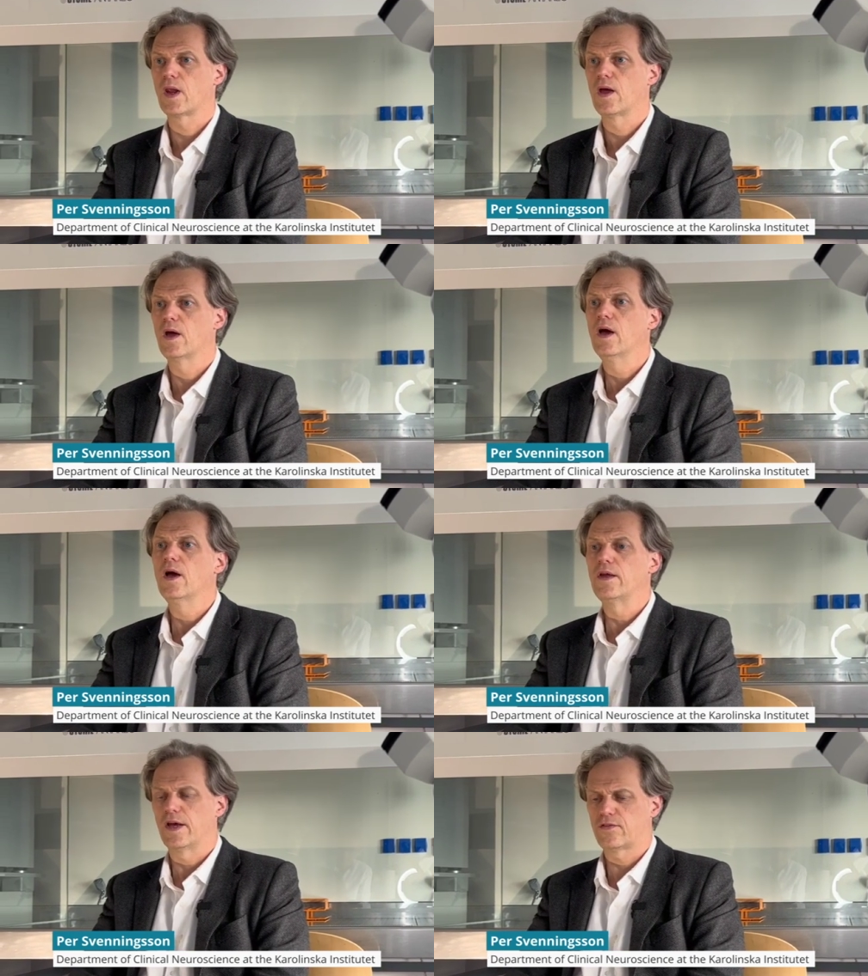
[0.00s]
Yes,
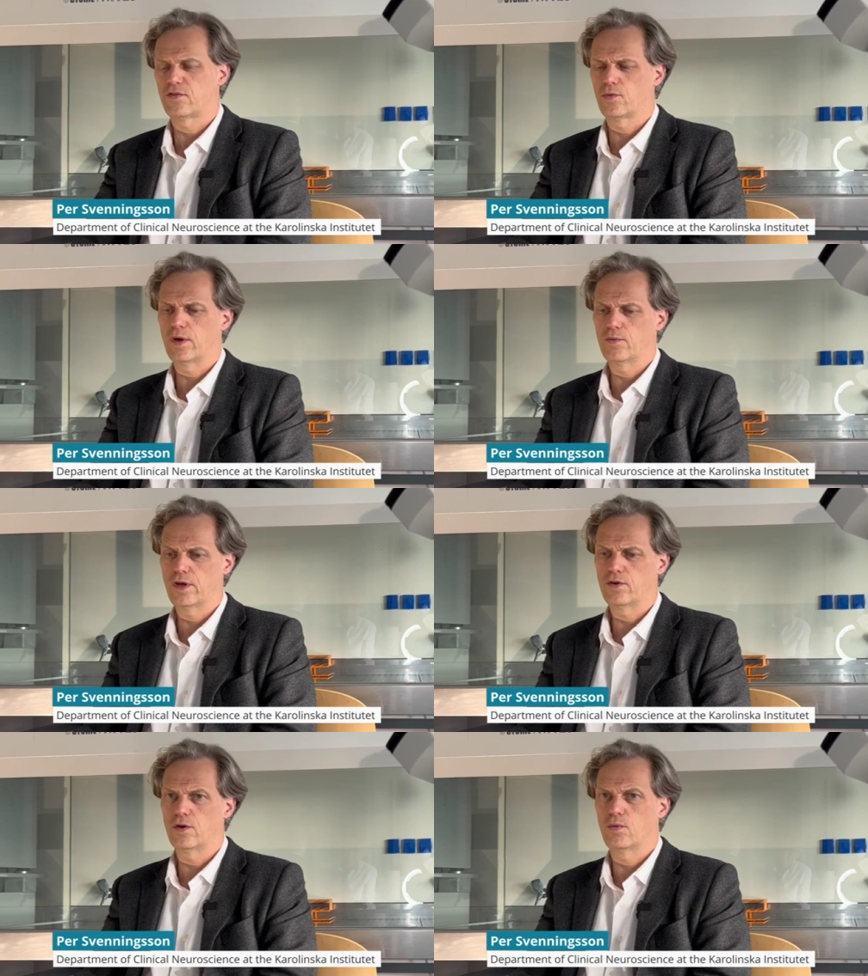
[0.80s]
yeah, so
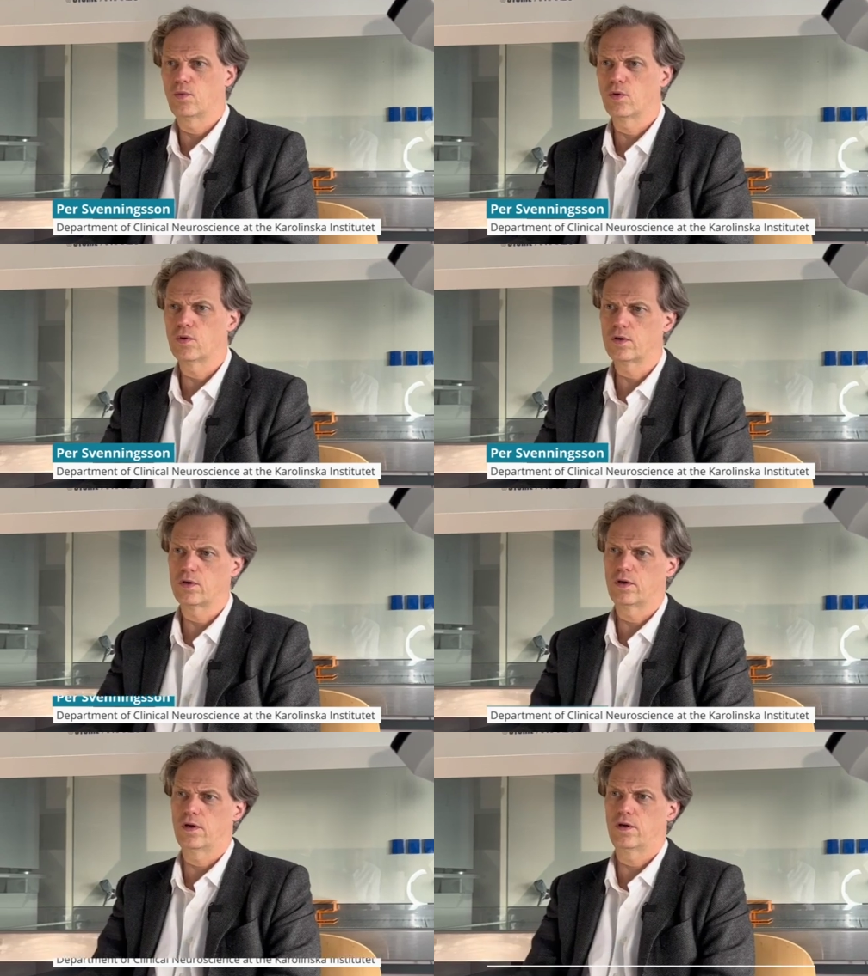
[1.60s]
when you award
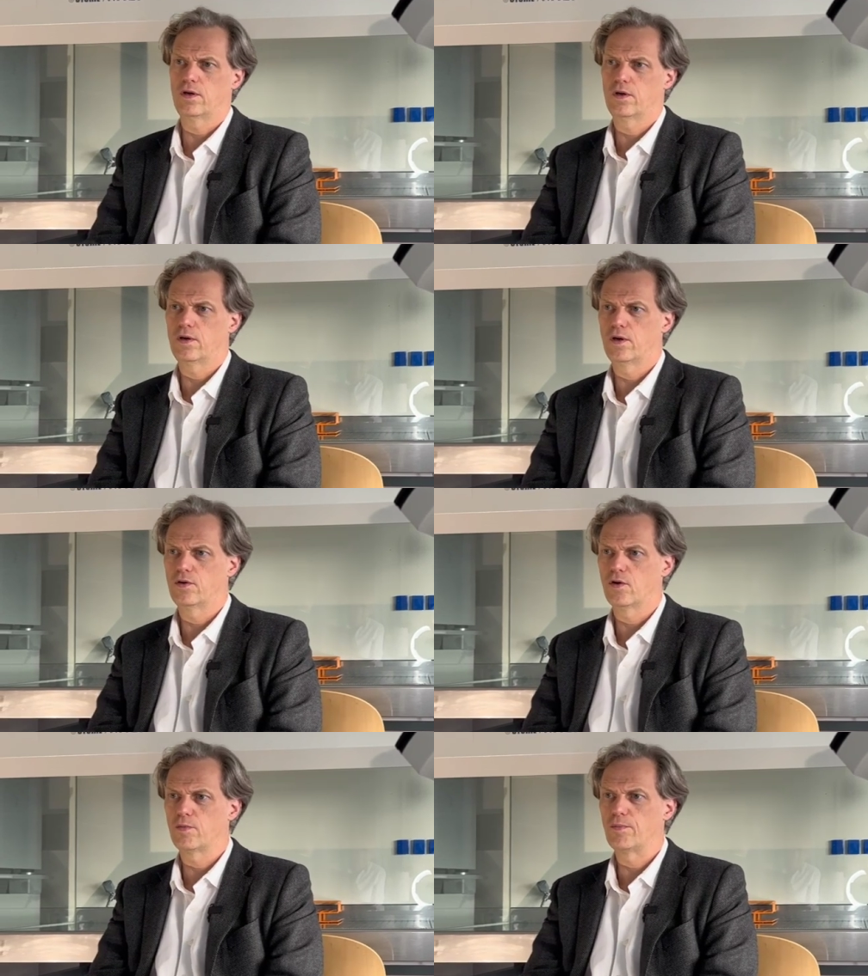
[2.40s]
a
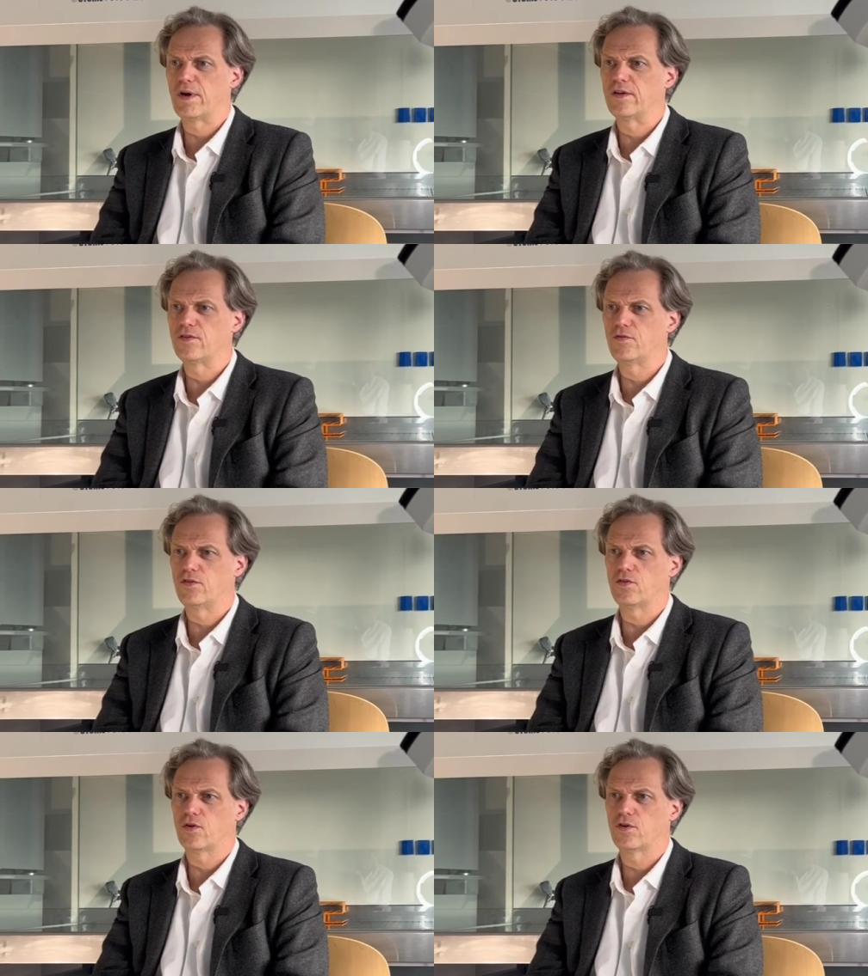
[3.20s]
Nobel Prize in
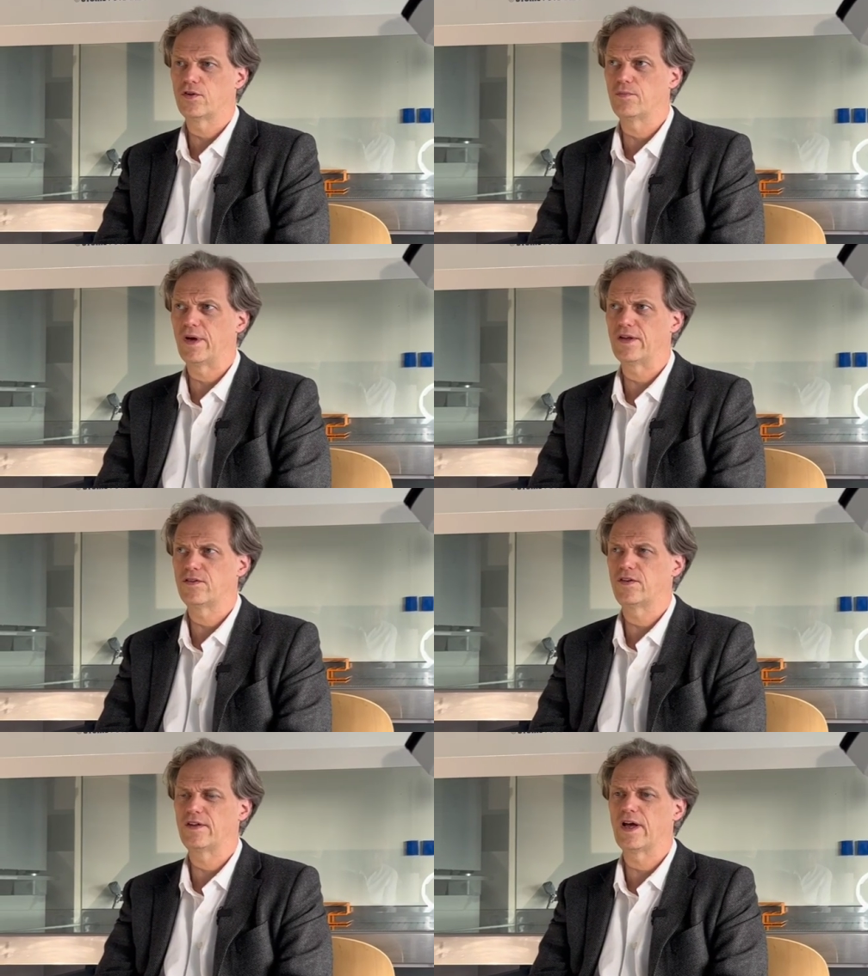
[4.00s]
Physiology and
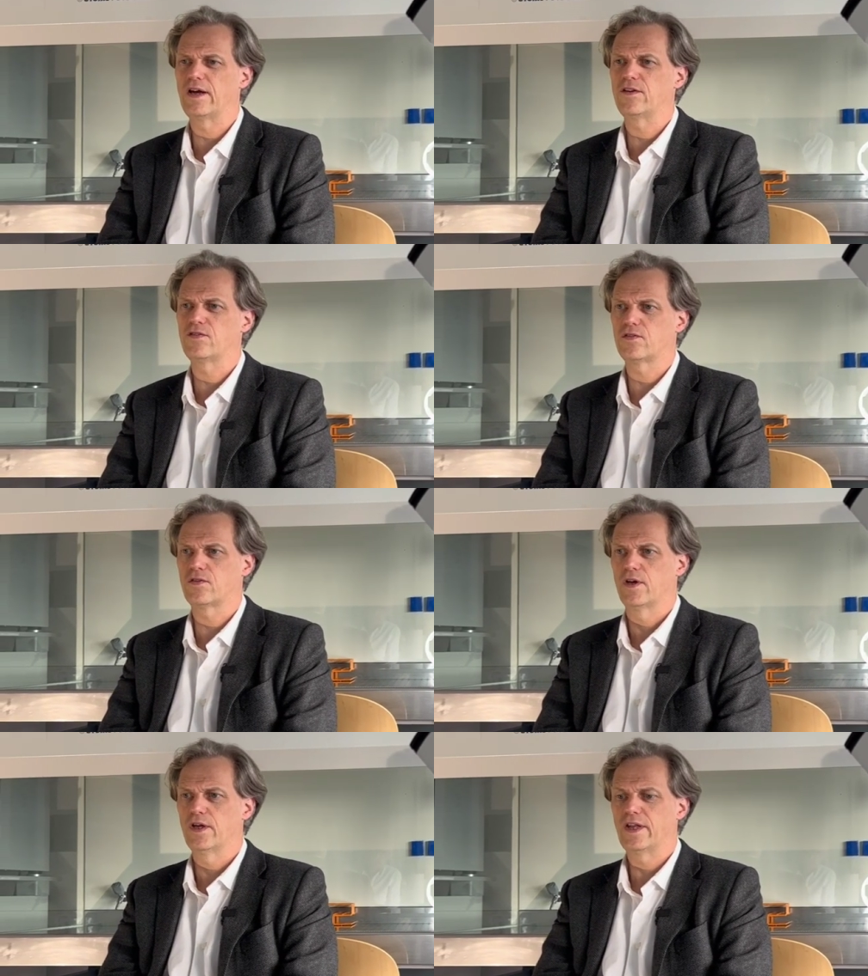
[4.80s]
Medicine,
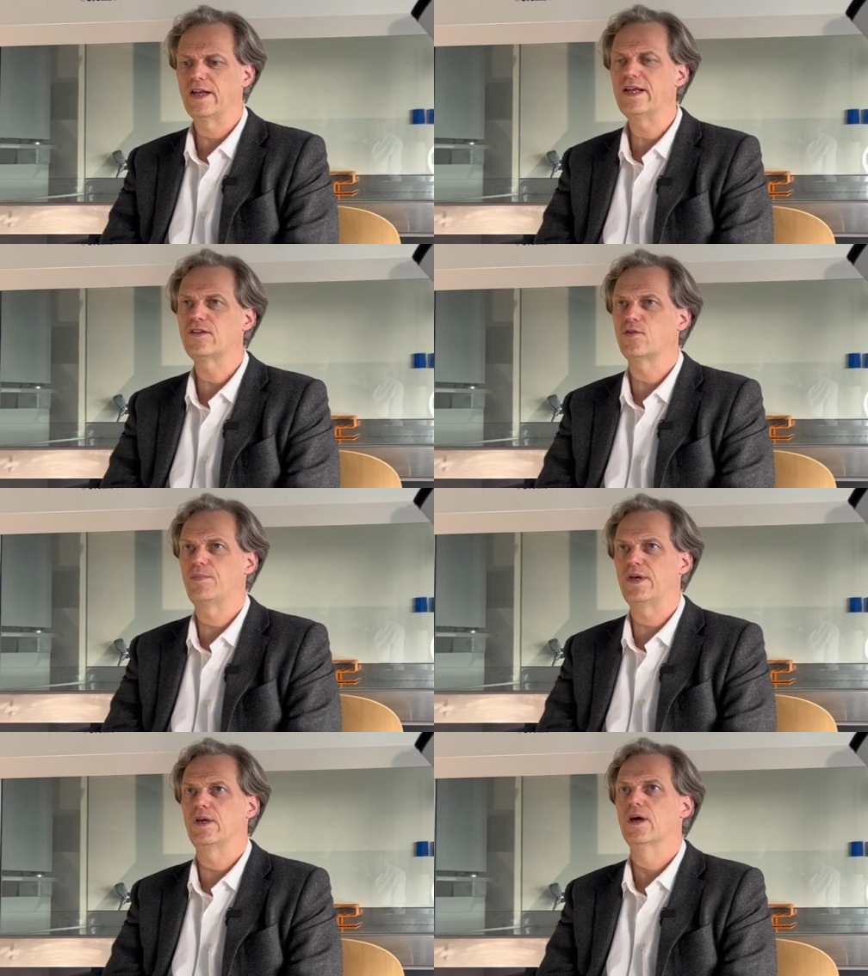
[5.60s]
there need to
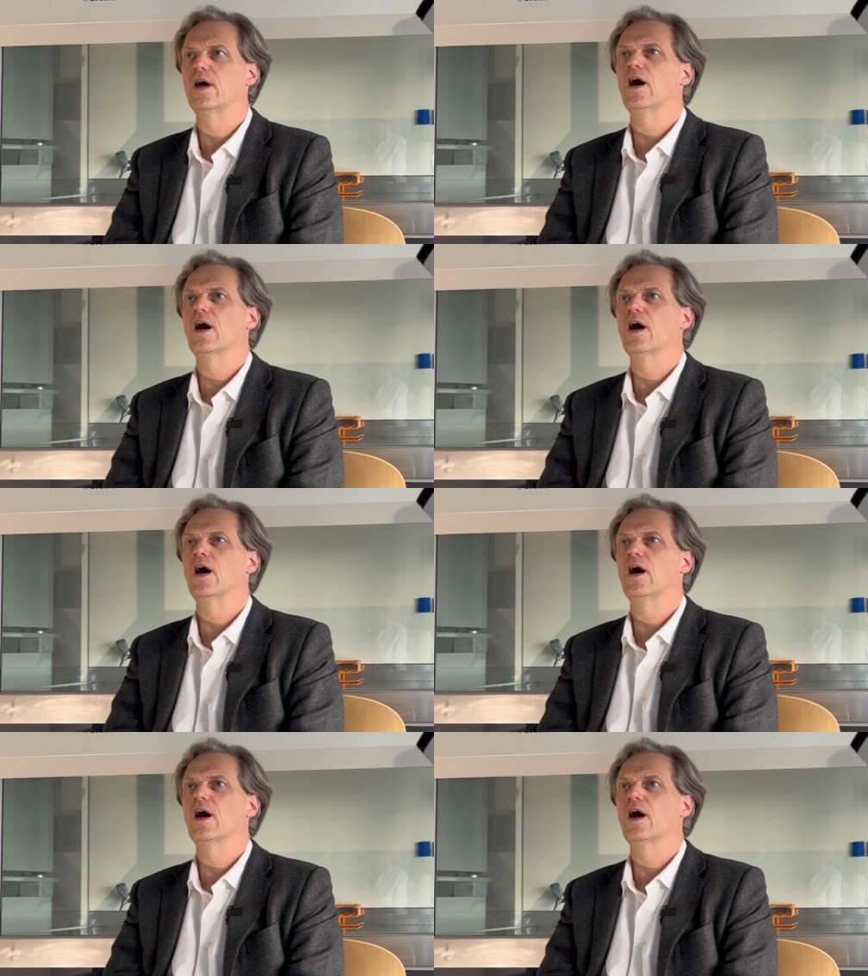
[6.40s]
be